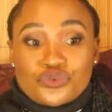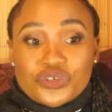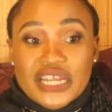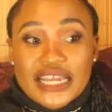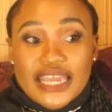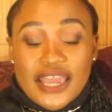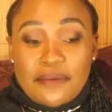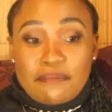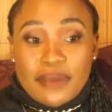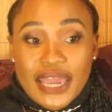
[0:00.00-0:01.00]
when I
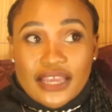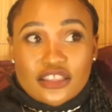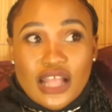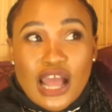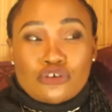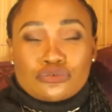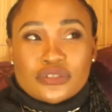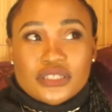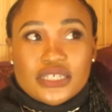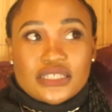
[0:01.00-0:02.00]
came back I could
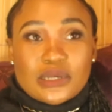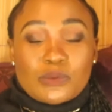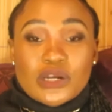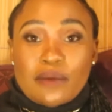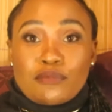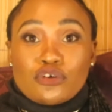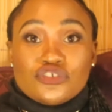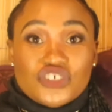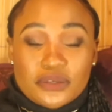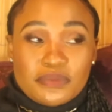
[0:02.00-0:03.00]
see someone
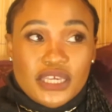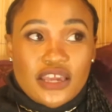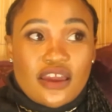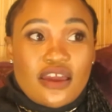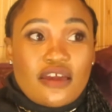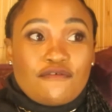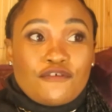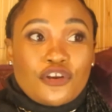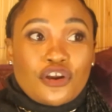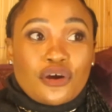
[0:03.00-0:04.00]
approaching me
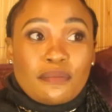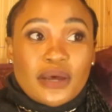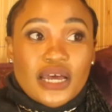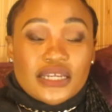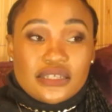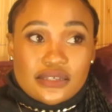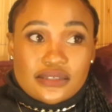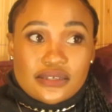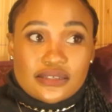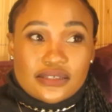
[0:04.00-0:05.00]
from a
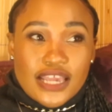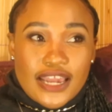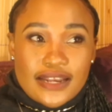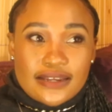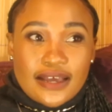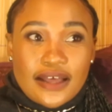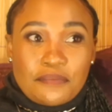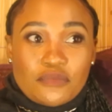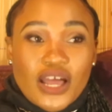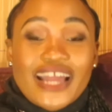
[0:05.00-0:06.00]
distance, and
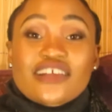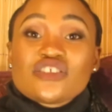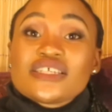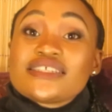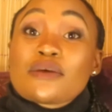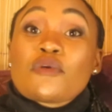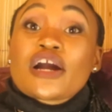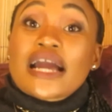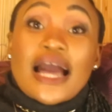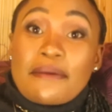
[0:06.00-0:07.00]
I could see someone
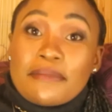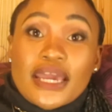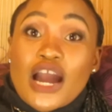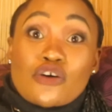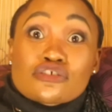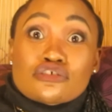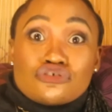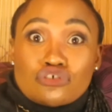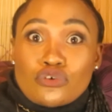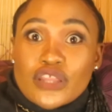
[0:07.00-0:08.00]
coming. I was not
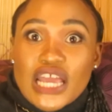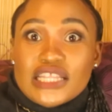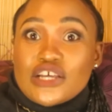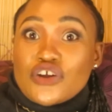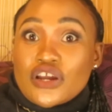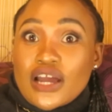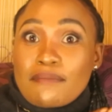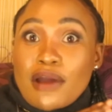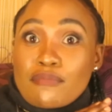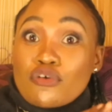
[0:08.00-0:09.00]
sure whether they're gonna
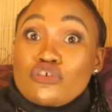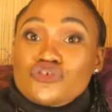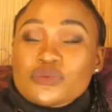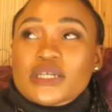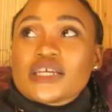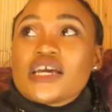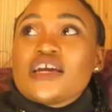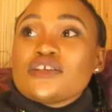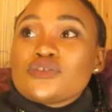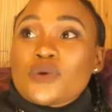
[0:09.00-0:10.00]
come approach me.
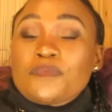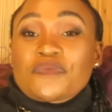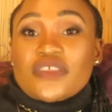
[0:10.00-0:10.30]
So